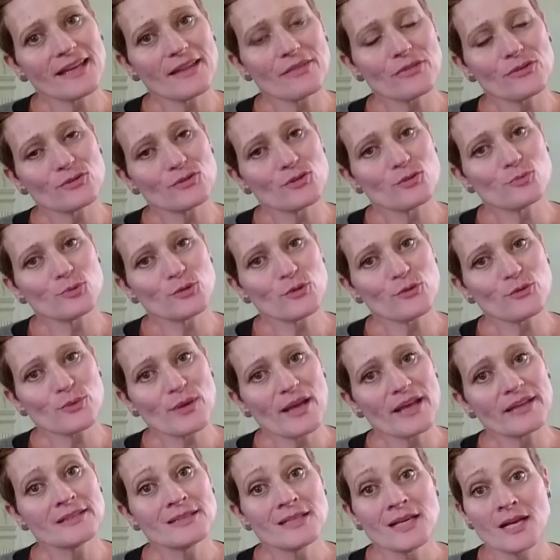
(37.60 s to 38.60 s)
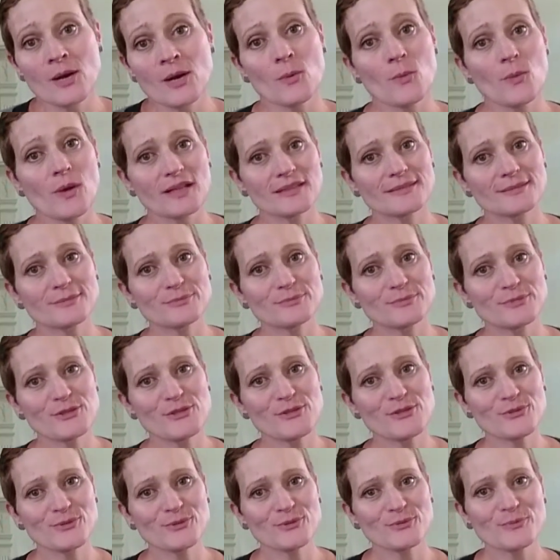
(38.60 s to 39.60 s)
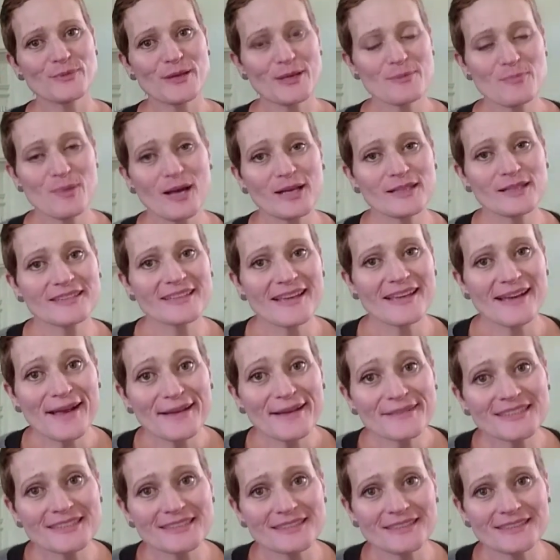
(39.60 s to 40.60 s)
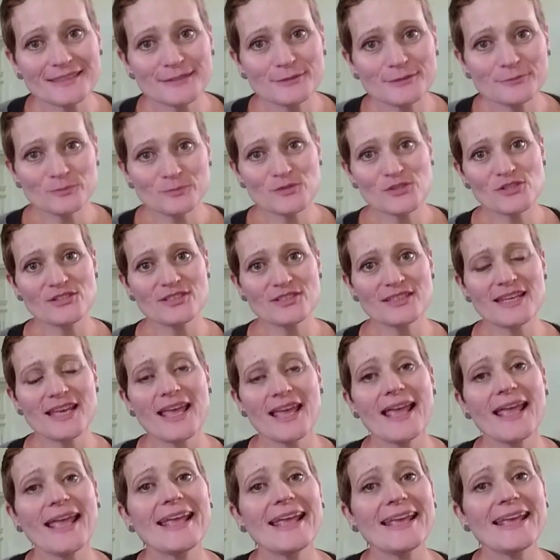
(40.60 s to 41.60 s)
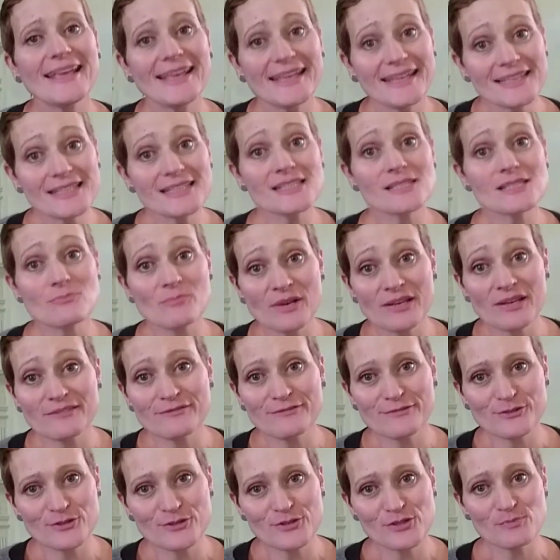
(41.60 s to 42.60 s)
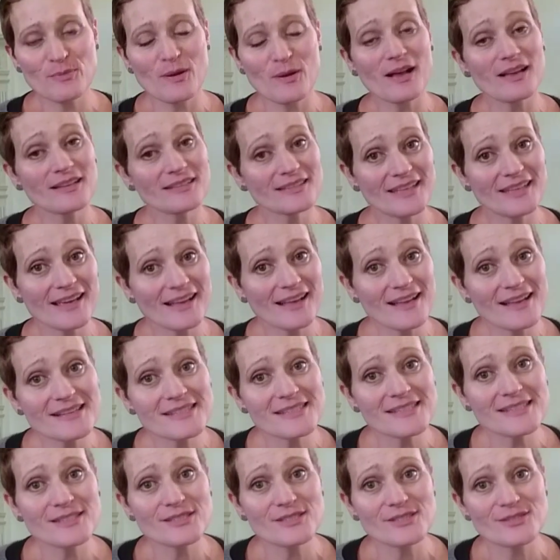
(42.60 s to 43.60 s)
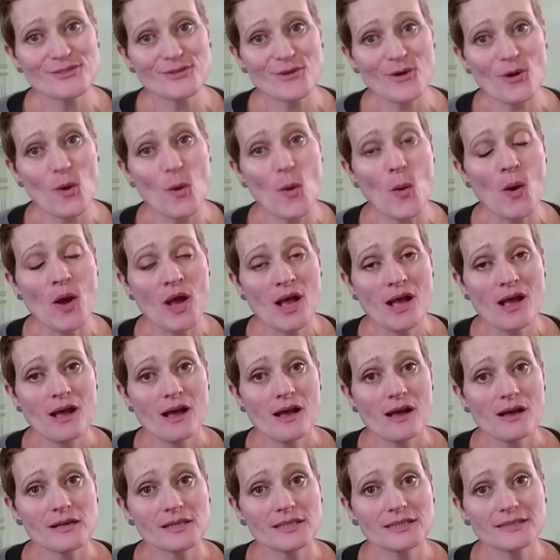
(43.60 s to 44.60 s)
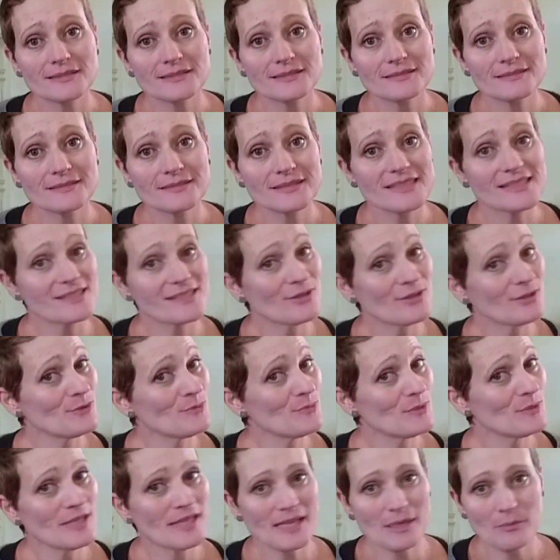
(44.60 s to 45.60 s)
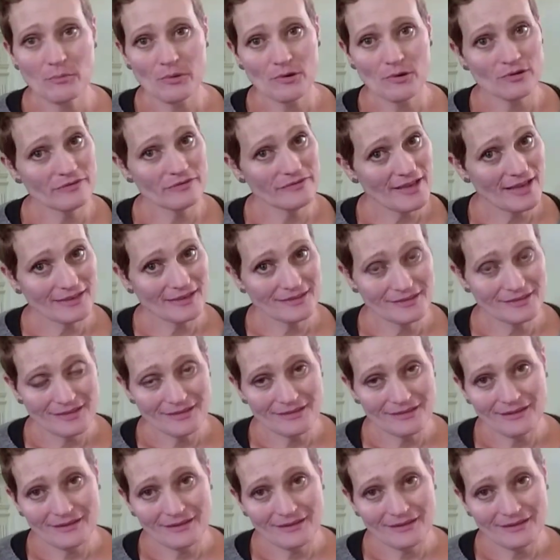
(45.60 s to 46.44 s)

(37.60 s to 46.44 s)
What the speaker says: at The Noble Thread. Welcome to my podcast. Today is my first podcast, so it's going to be imperfect